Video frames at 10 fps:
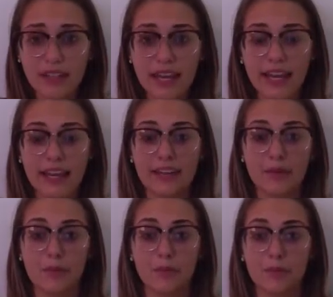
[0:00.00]
and
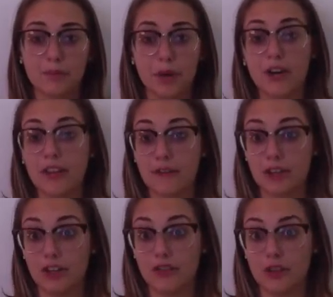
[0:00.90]
part of that
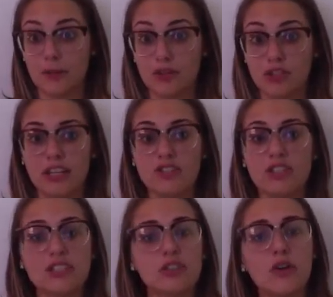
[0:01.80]
figurative imagery is
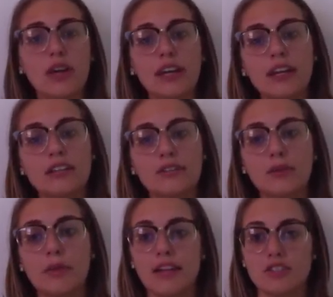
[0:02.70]
just locating different
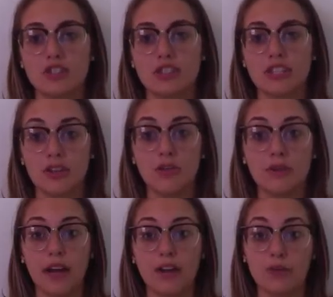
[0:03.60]
passages that you
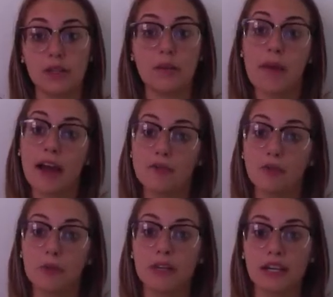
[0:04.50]
find really
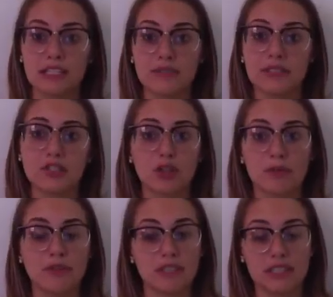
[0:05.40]
impactful because of its
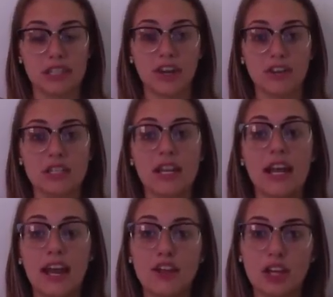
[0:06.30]
descriptive details,
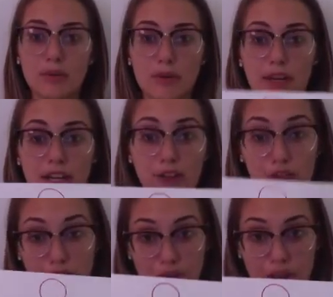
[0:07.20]
and you're going to be writing
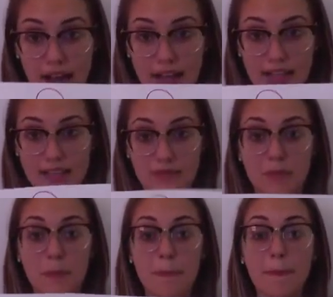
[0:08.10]
those for the eyes.
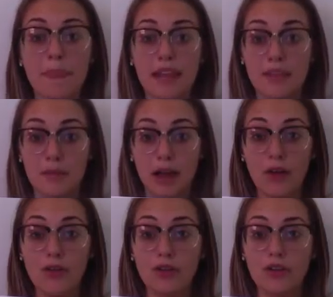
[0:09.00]
In the
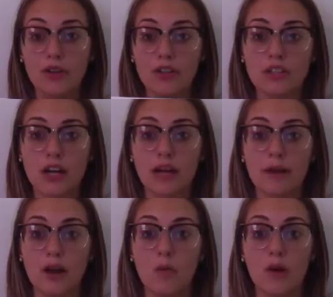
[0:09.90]
mouth, you're going to talk
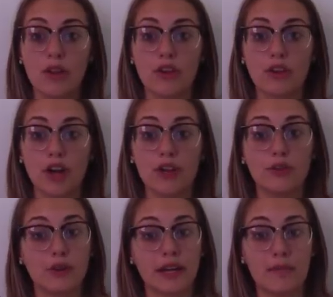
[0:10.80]
about whether or not you
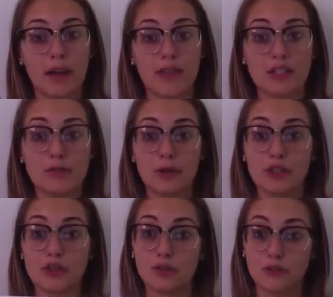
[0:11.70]
would recommend this book
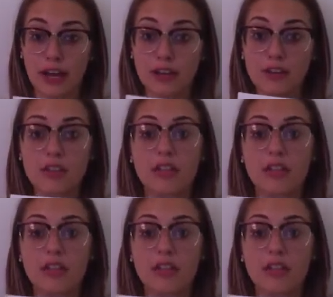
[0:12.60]
to a friend.